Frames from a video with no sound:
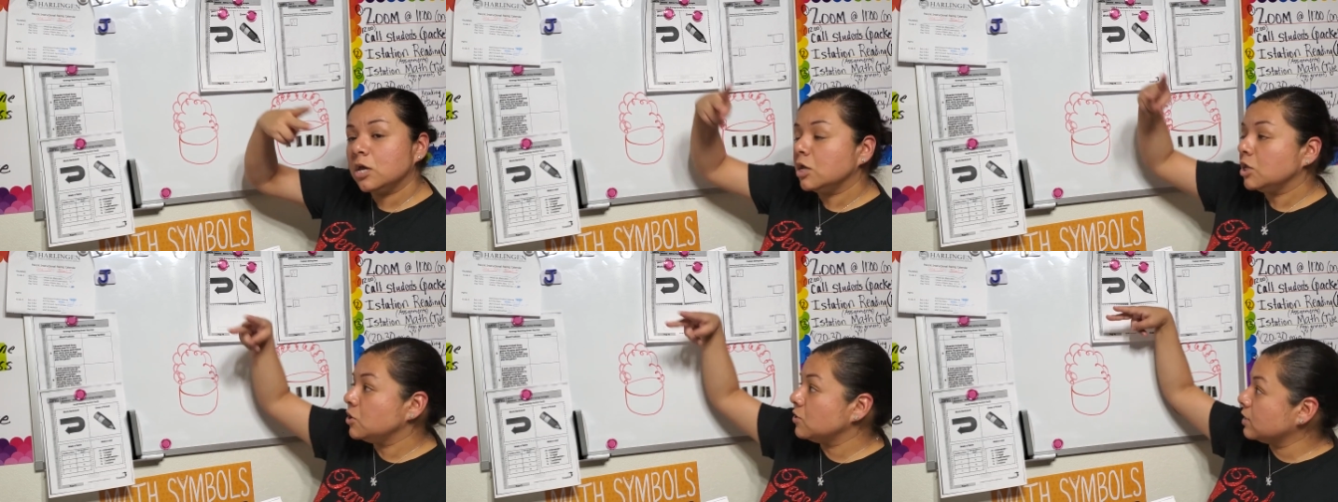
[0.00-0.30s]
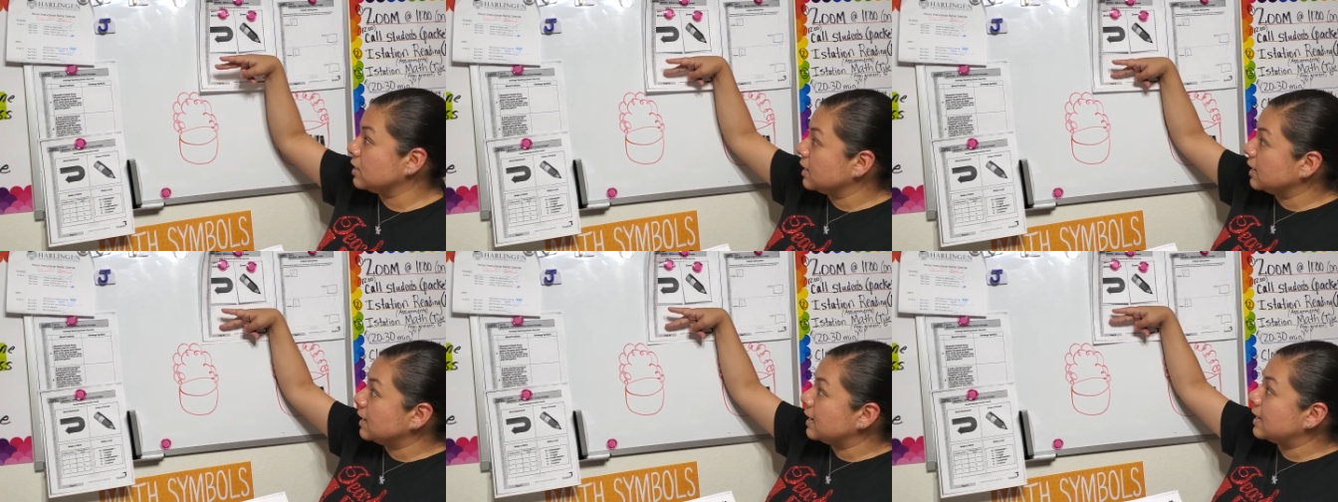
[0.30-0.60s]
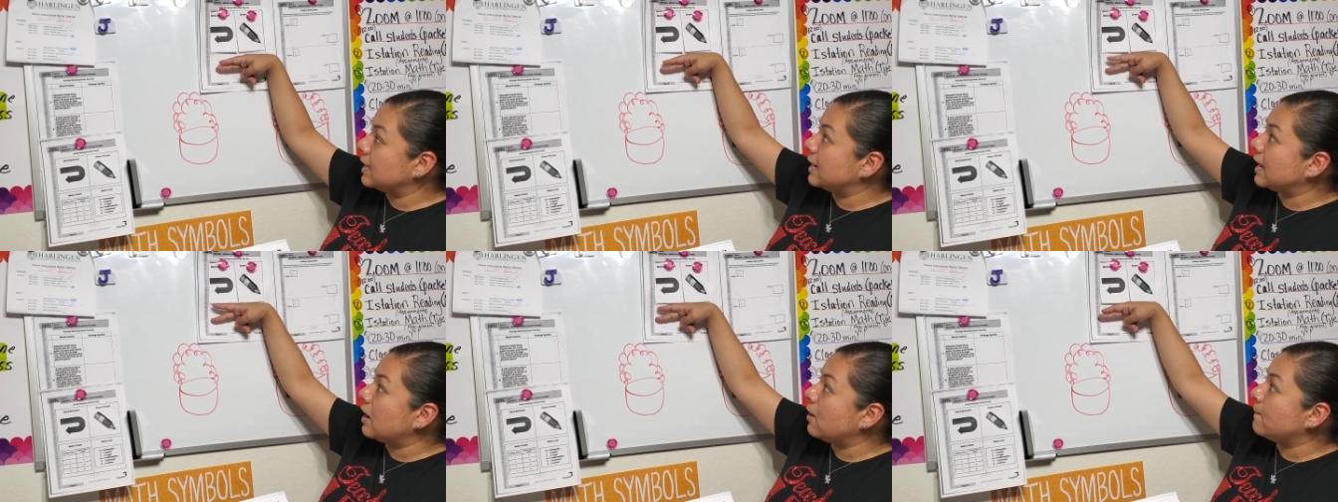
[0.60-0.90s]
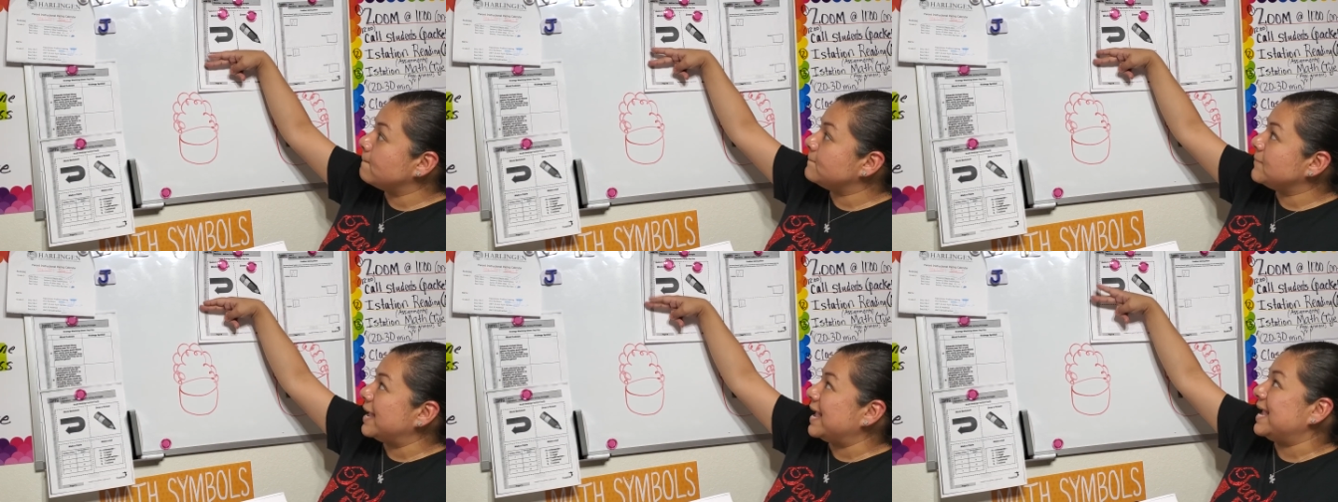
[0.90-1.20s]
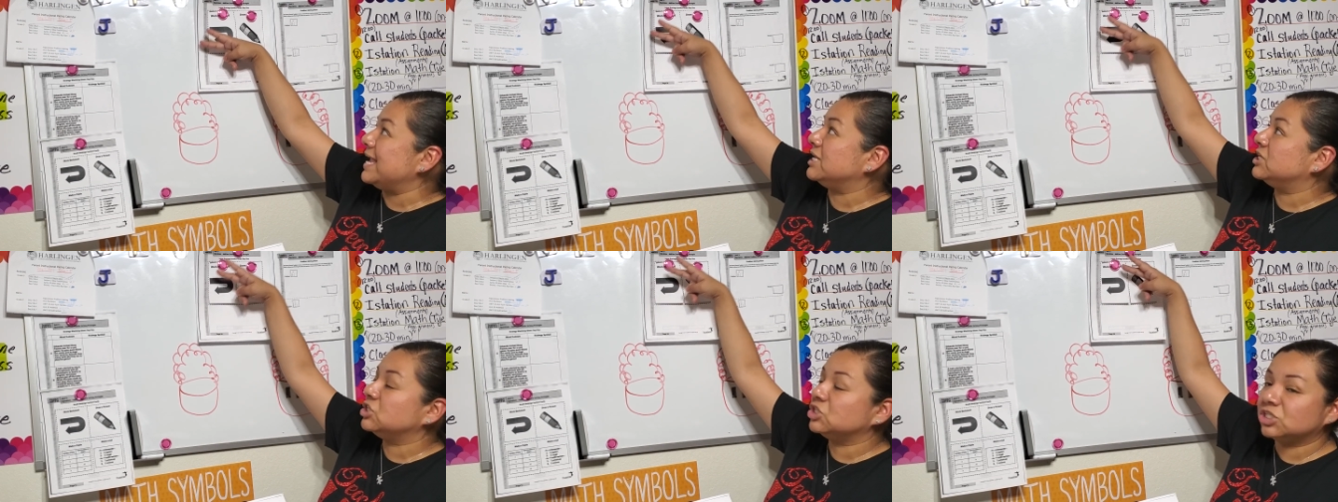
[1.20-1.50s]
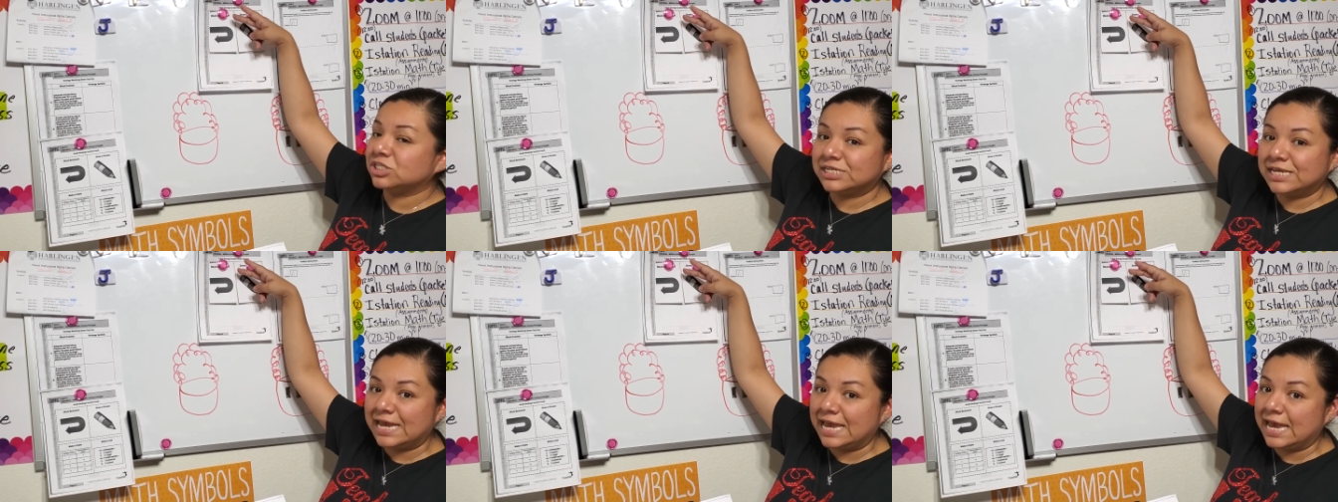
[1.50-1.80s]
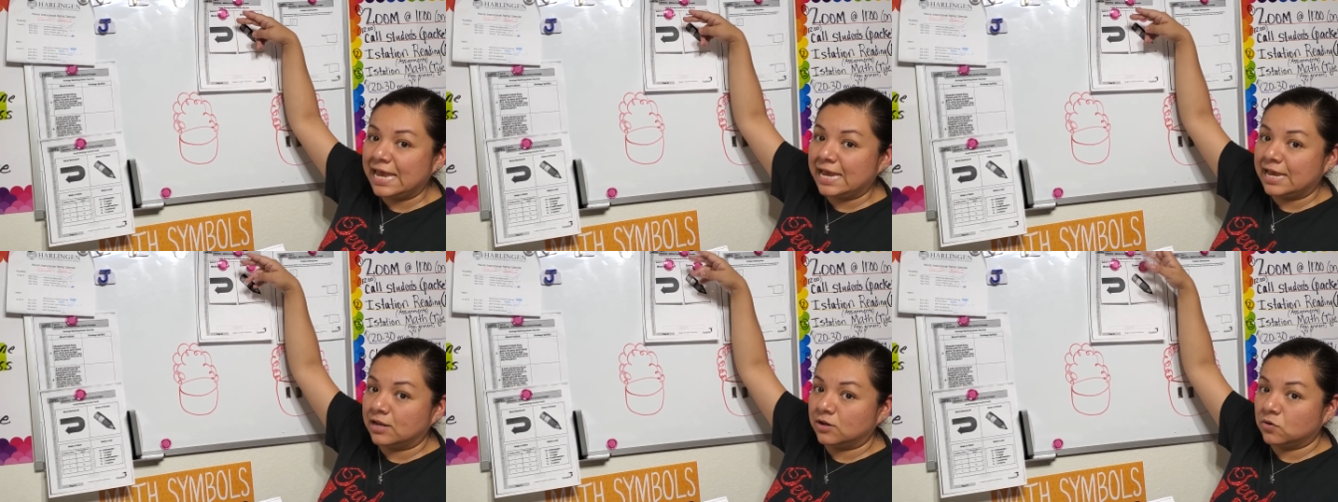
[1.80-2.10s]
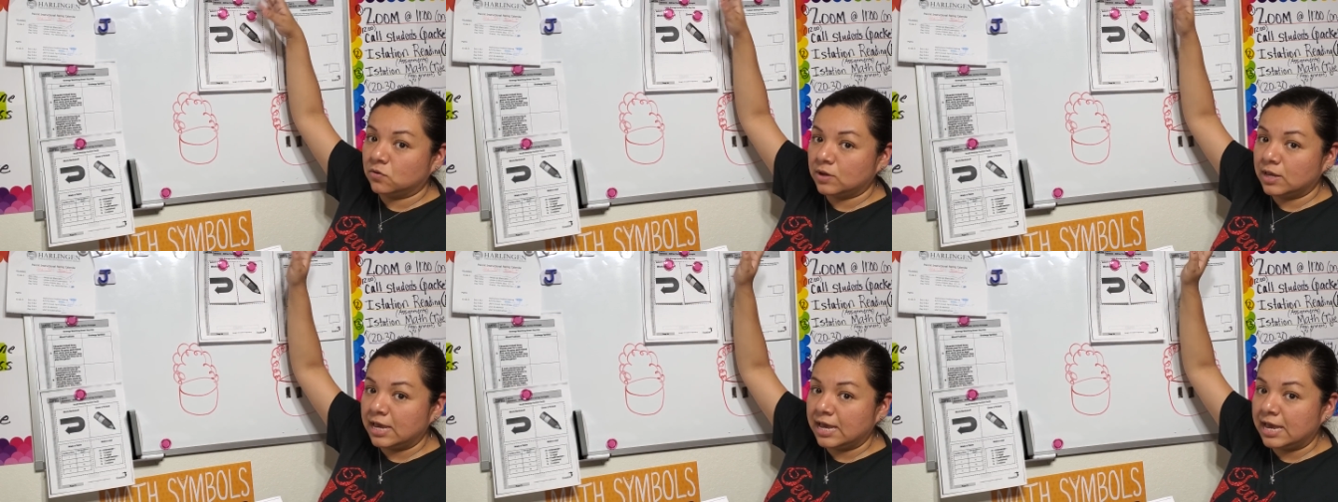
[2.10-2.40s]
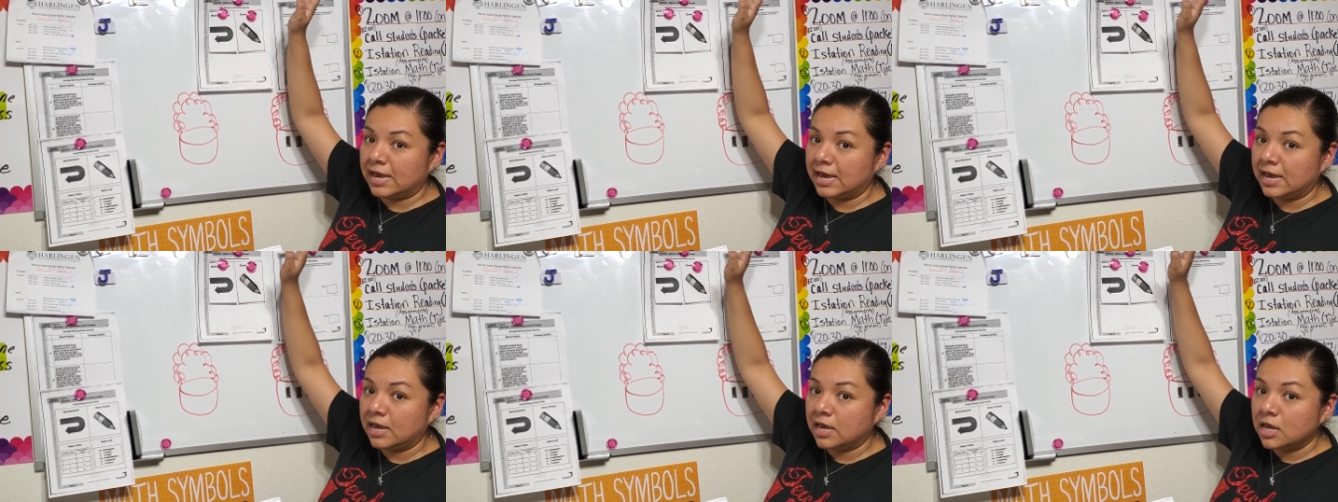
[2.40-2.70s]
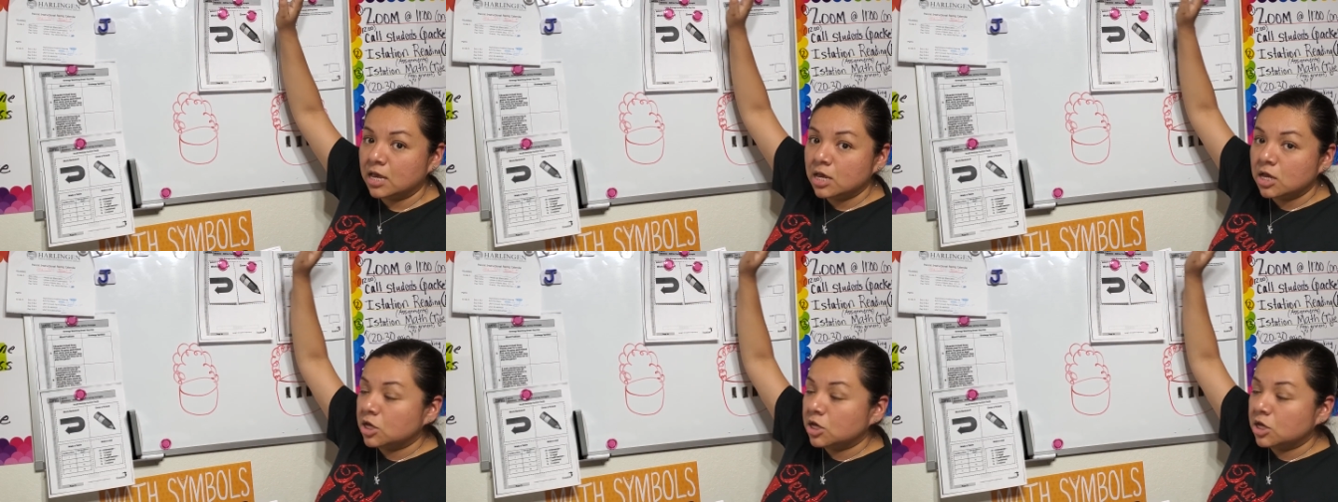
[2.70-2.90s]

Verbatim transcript: you can cut out page 10, okay?